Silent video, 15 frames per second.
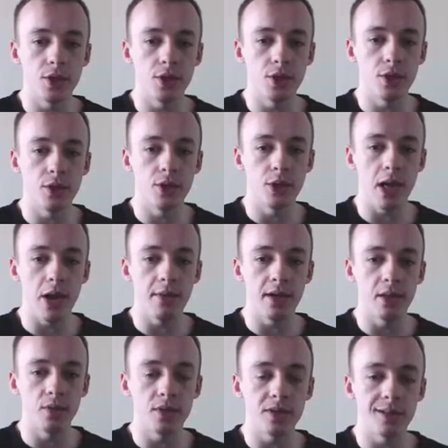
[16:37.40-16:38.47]
show you how
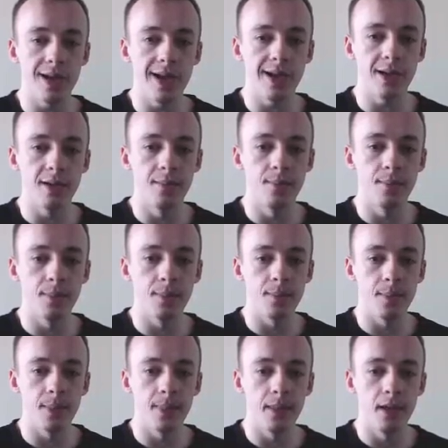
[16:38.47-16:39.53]
it looks like.
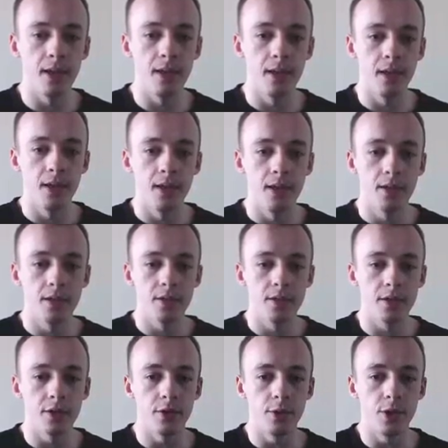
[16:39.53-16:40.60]

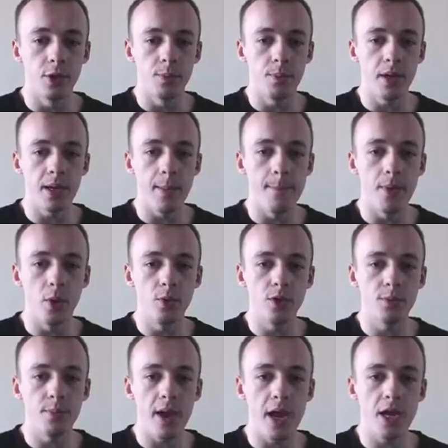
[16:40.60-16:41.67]
So you pick a
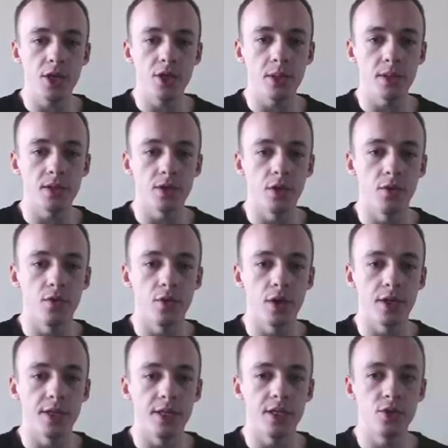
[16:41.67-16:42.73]
bonus page, let's go
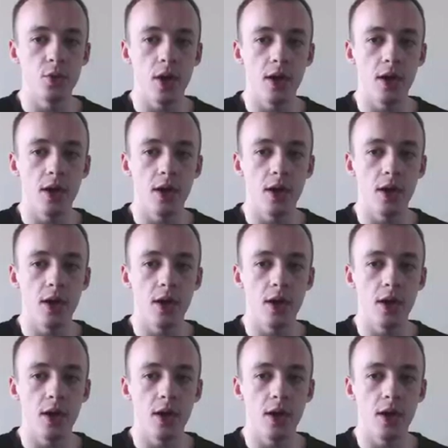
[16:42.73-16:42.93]
for this